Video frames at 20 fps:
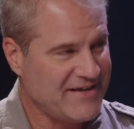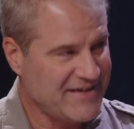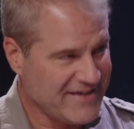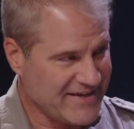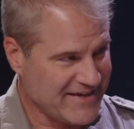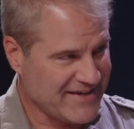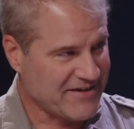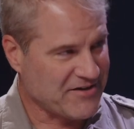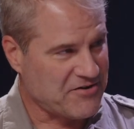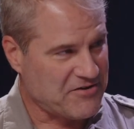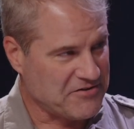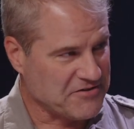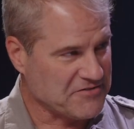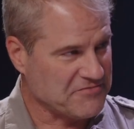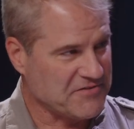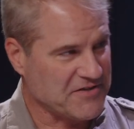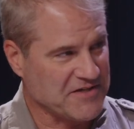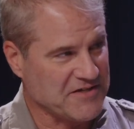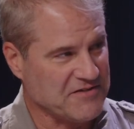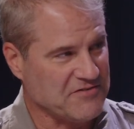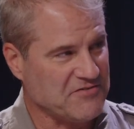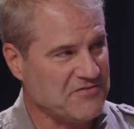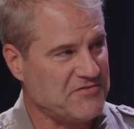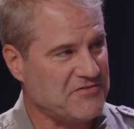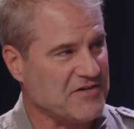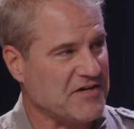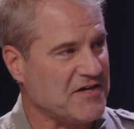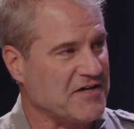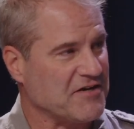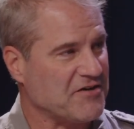in all of these
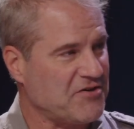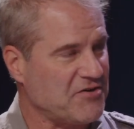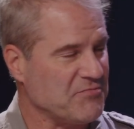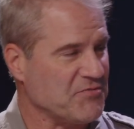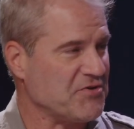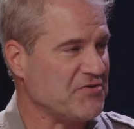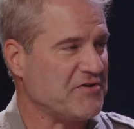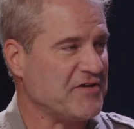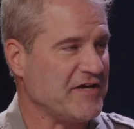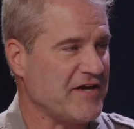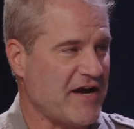community